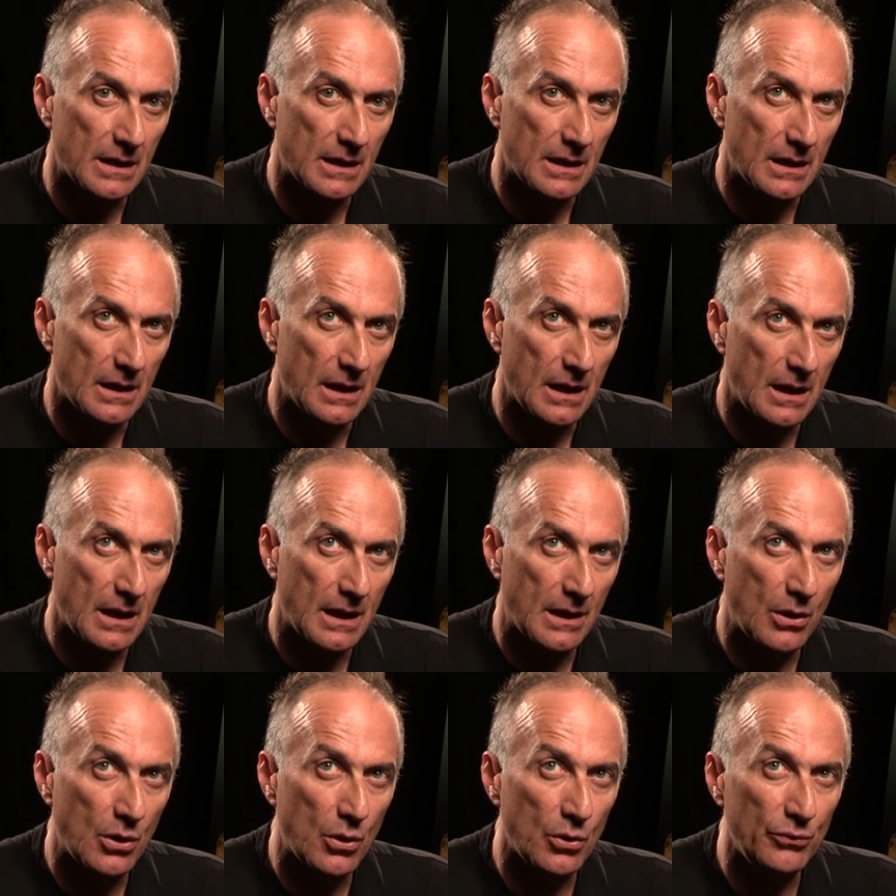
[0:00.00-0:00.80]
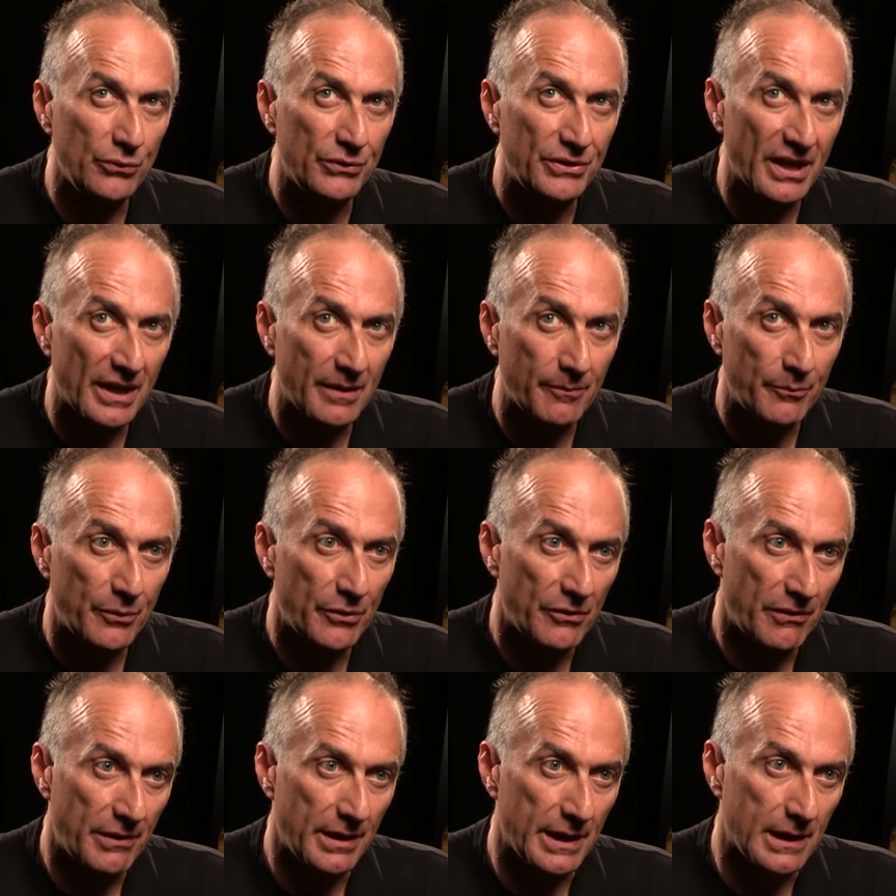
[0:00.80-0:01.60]
uh, a
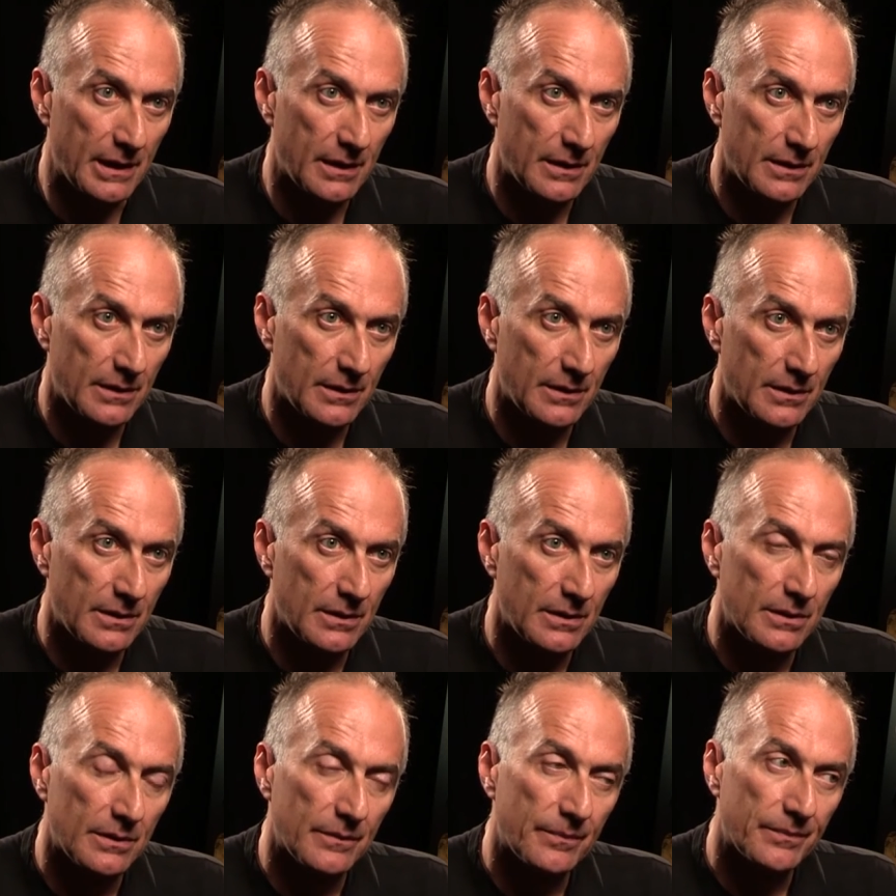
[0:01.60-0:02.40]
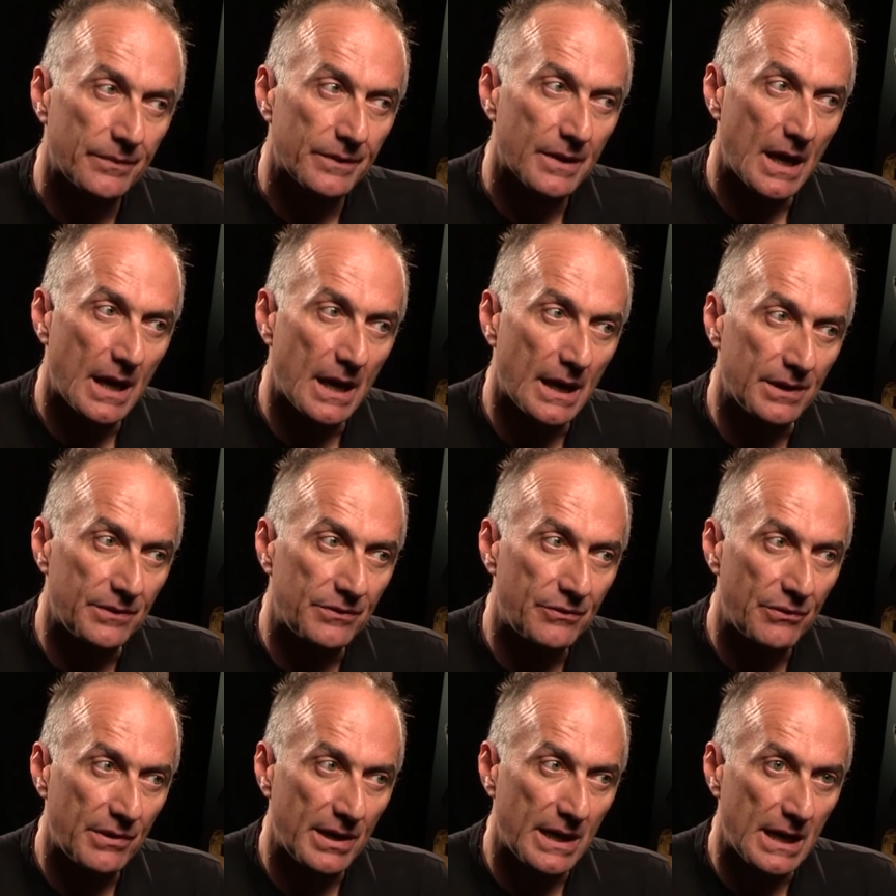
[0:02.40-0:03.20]
contemporary uh,
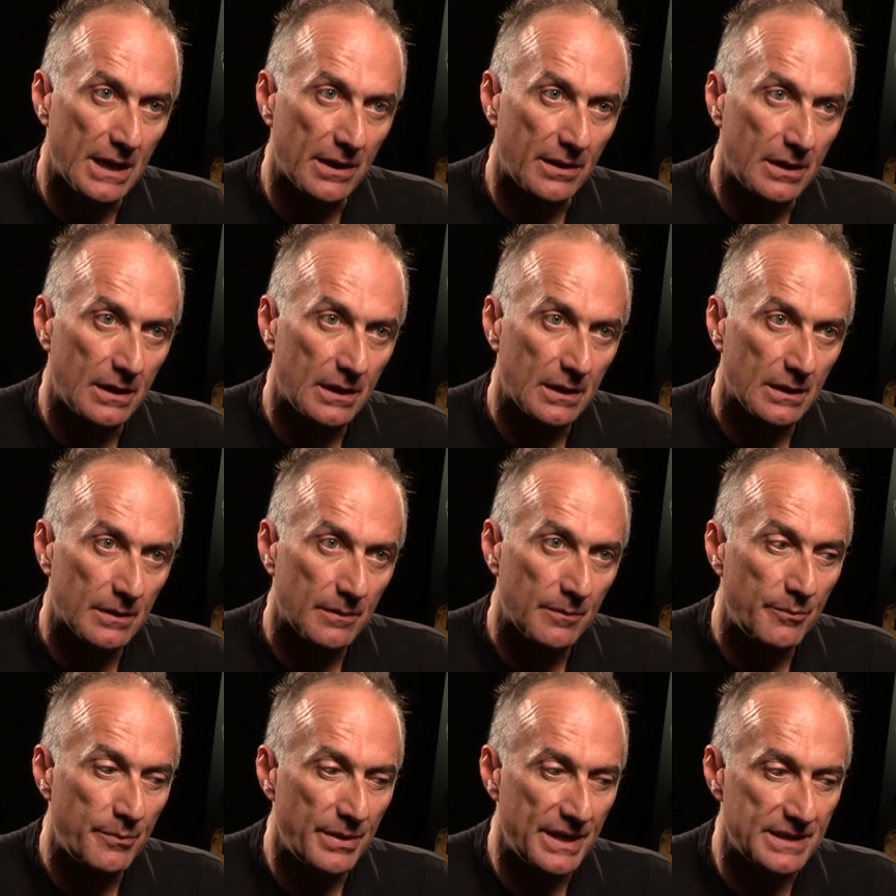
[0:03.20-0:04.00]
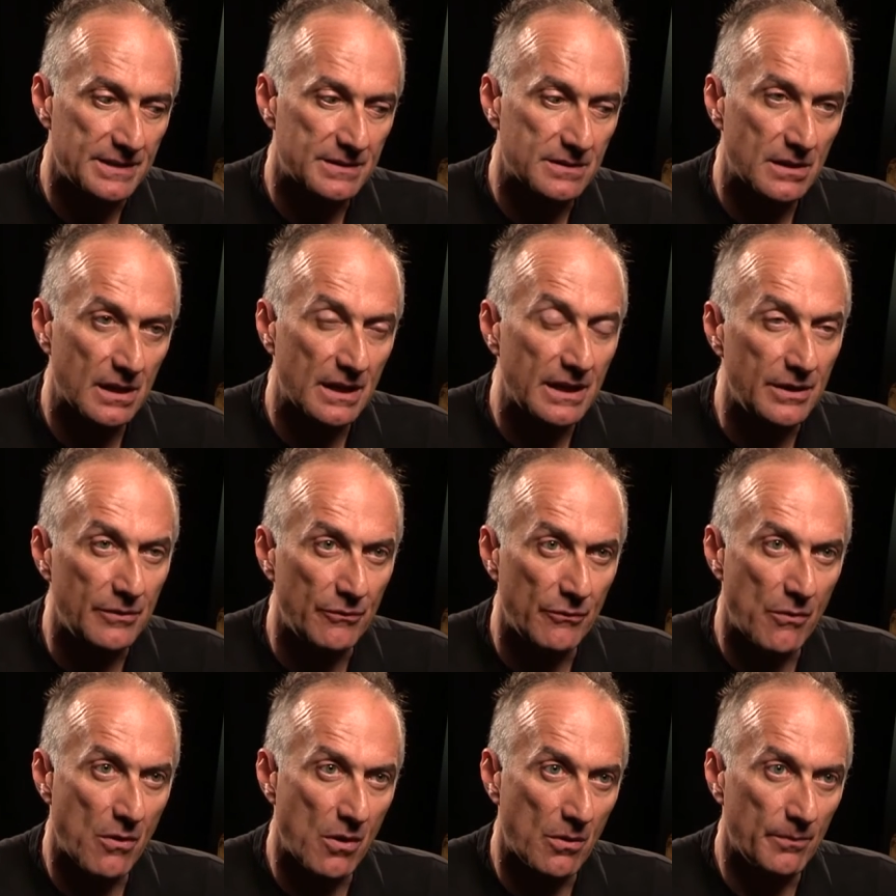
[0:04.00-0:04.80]
thriller based
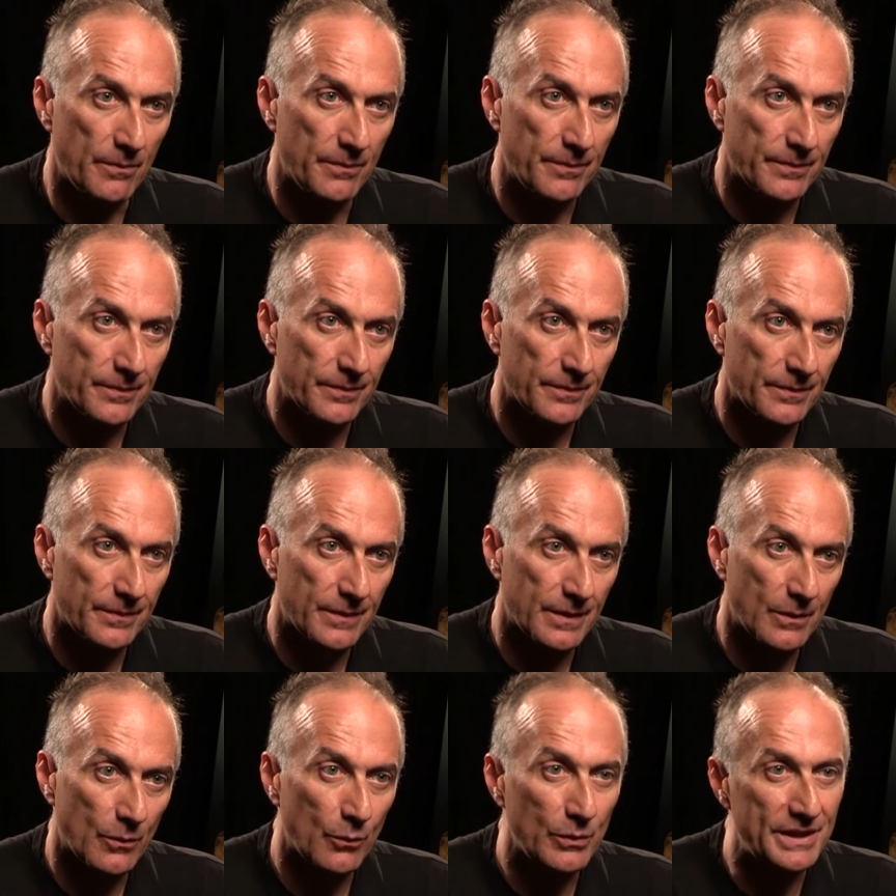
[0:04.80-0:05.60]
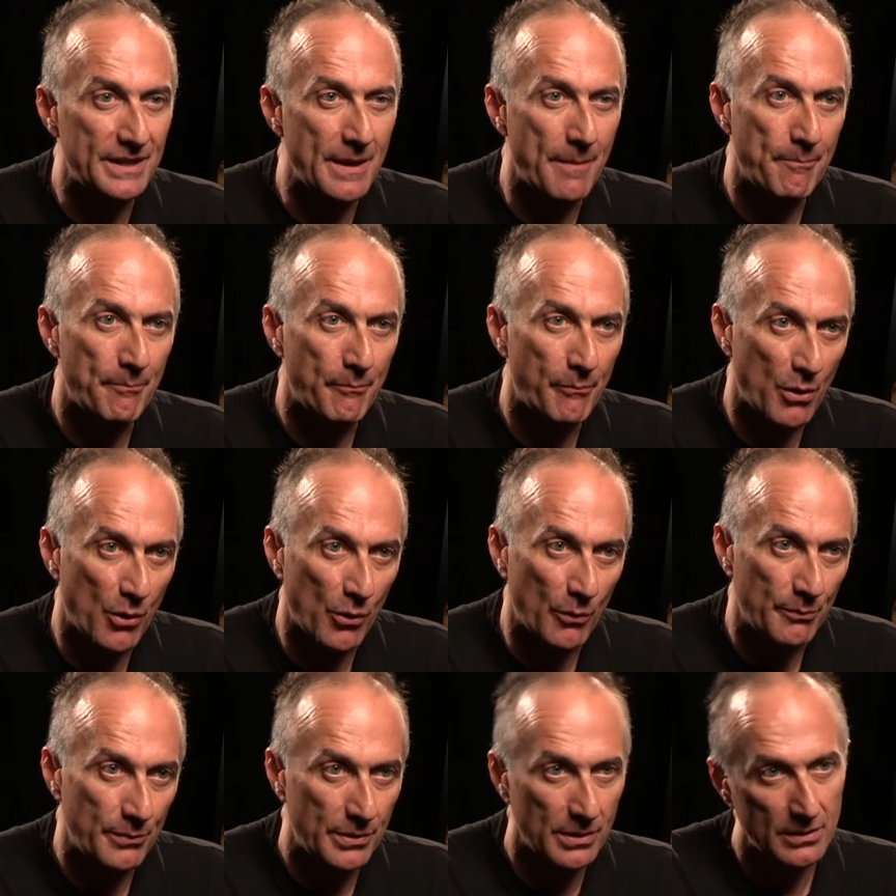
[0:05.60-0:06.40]
in Rome with the
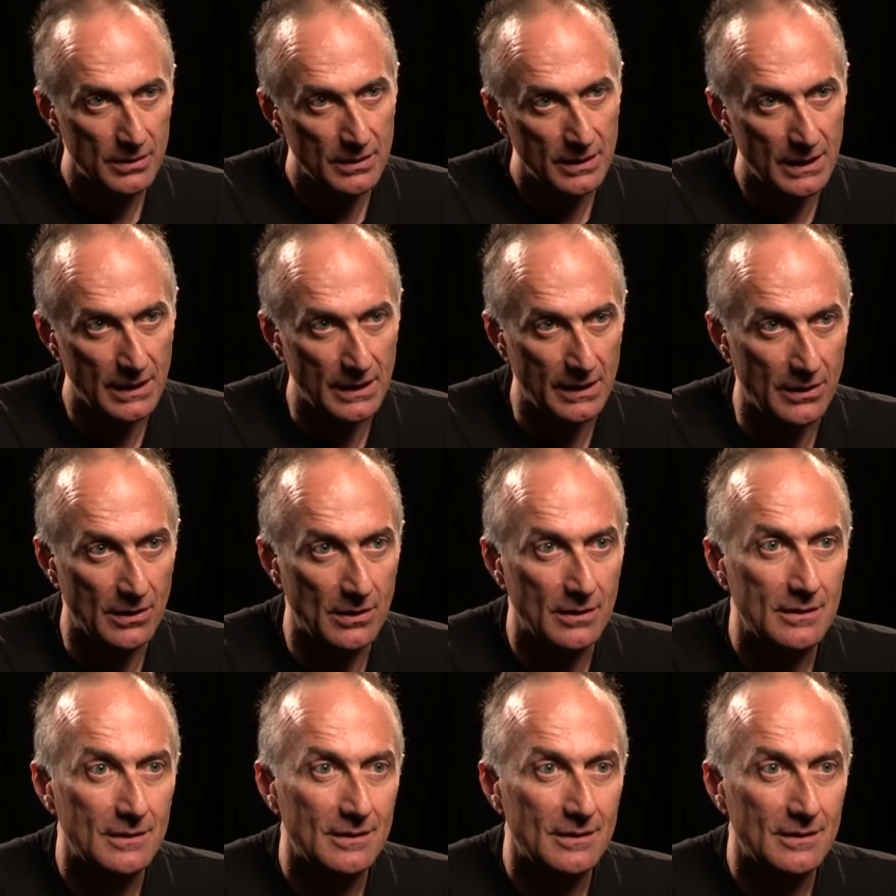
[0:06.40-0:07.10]
Pope in.